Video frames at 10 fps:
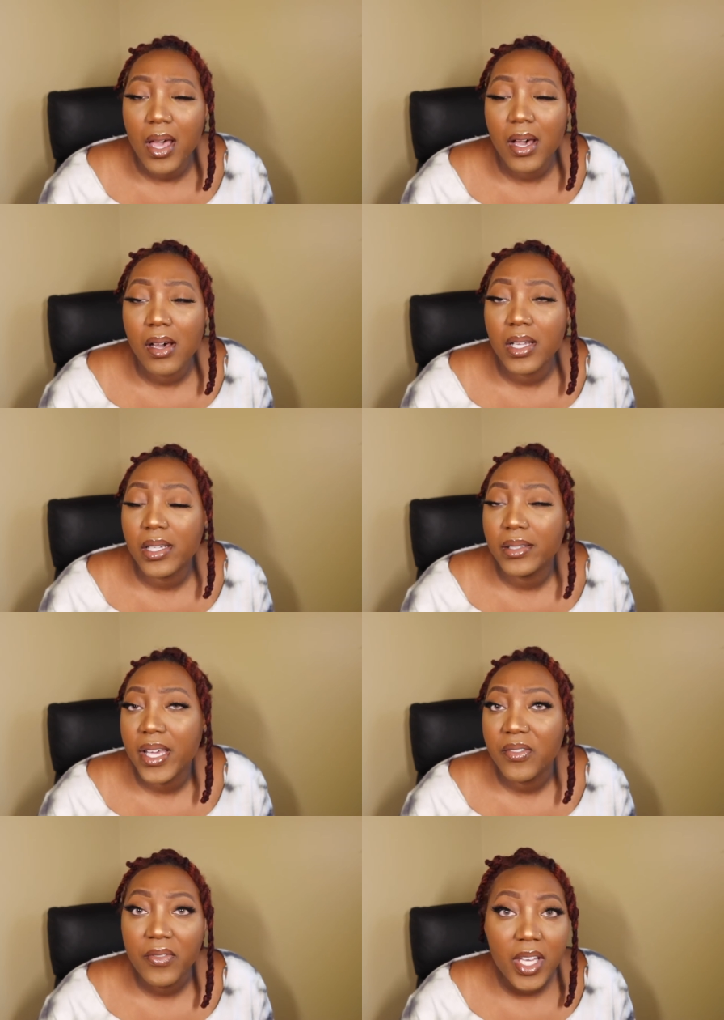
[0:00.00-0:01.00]
Uh,
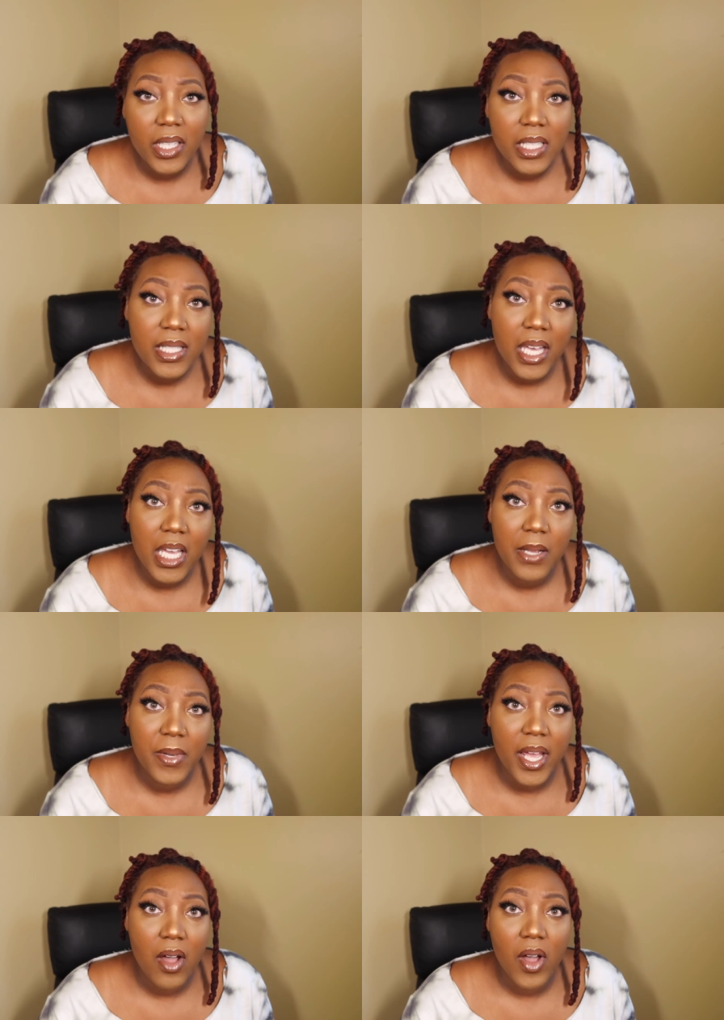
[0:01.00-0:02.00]
they fit the same.
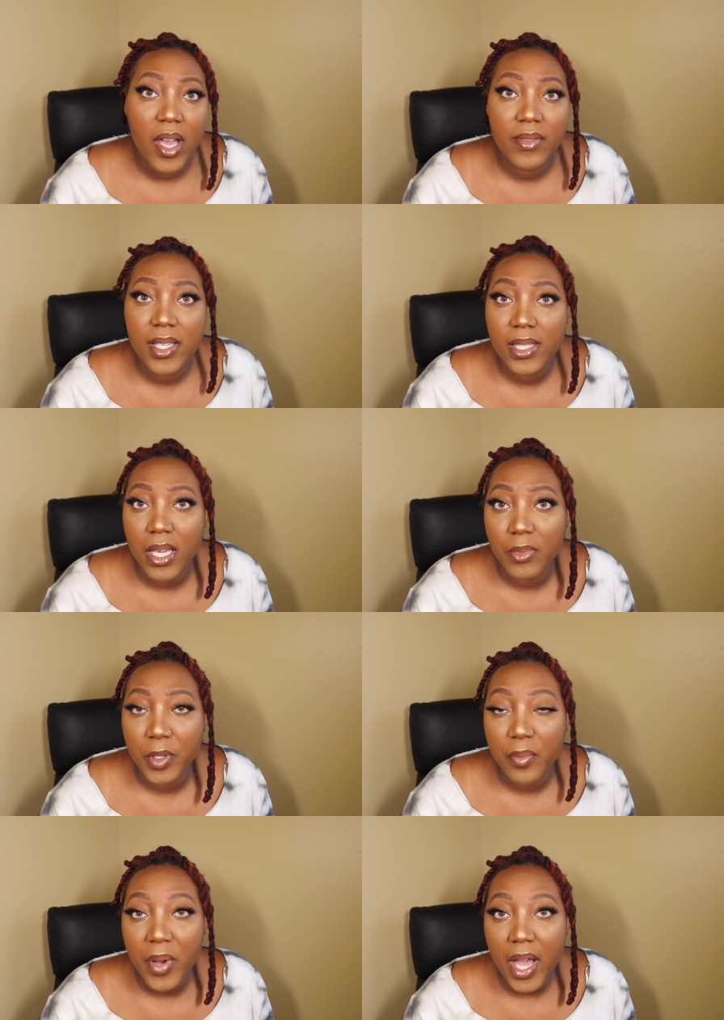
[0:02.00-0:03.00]
They all have the same
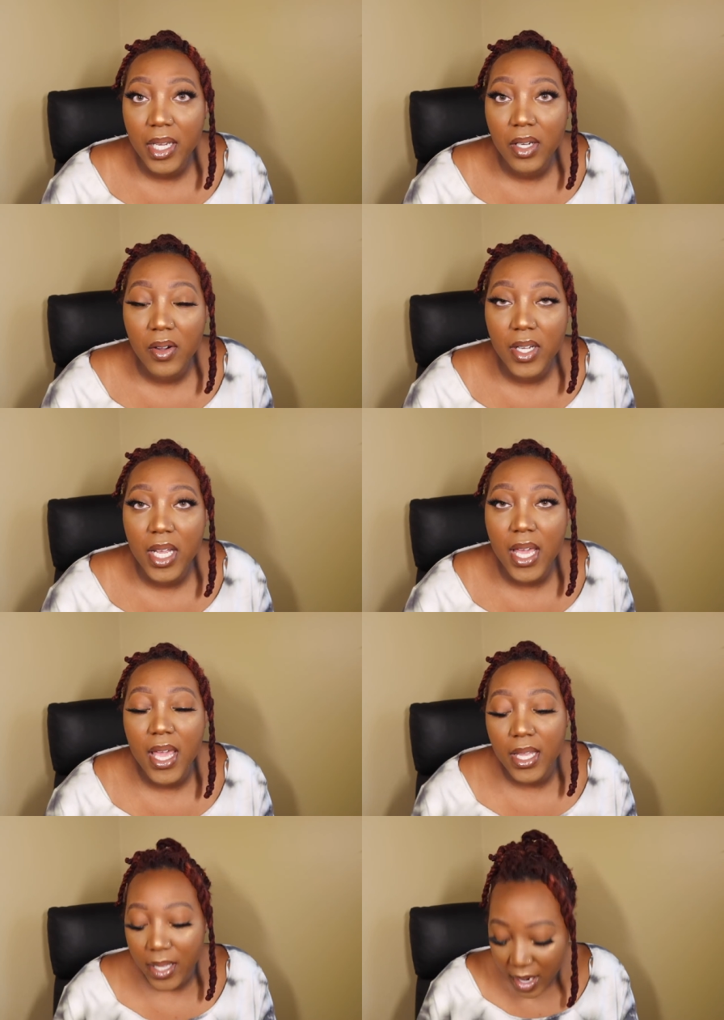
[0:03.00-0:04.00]
little pocket on it
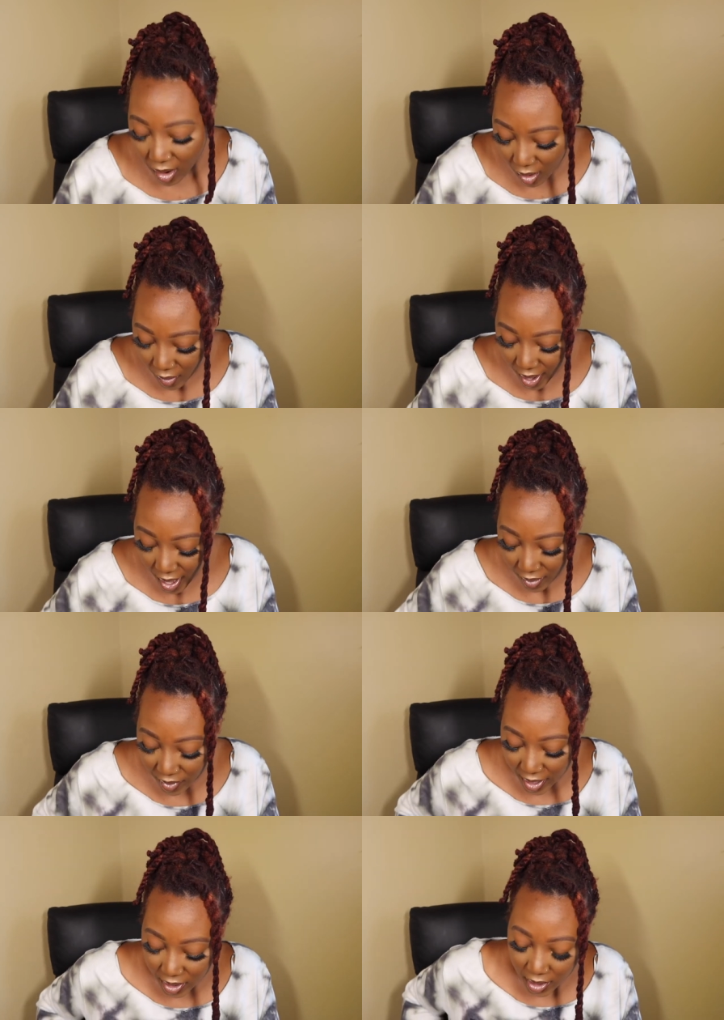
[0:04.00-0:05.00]
and they all have
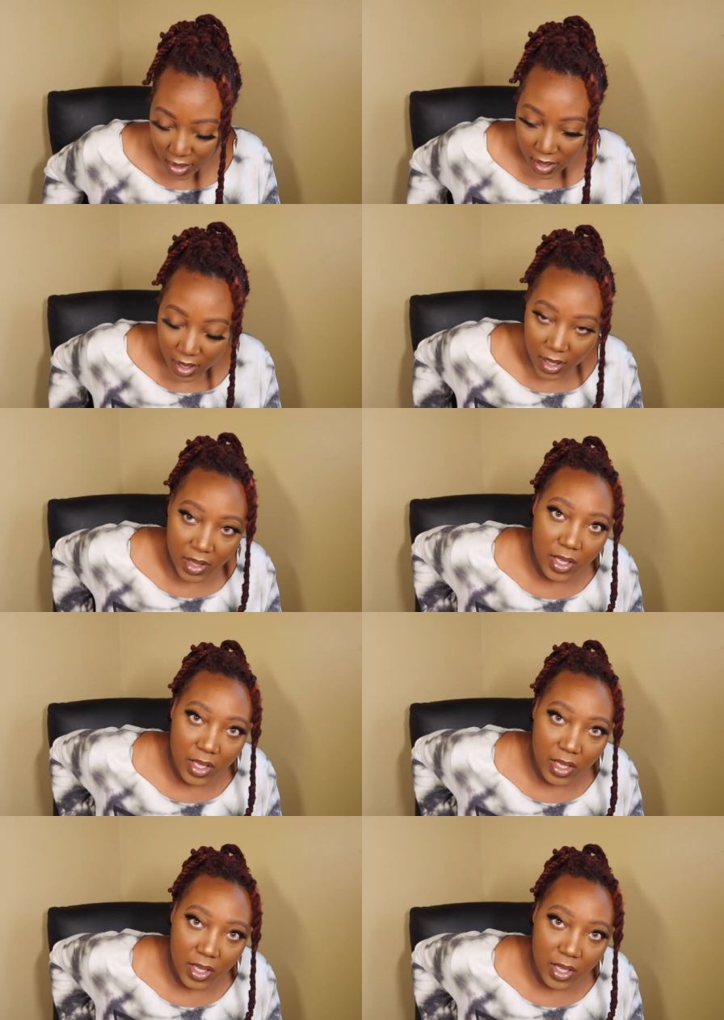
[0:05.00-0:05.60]
like the,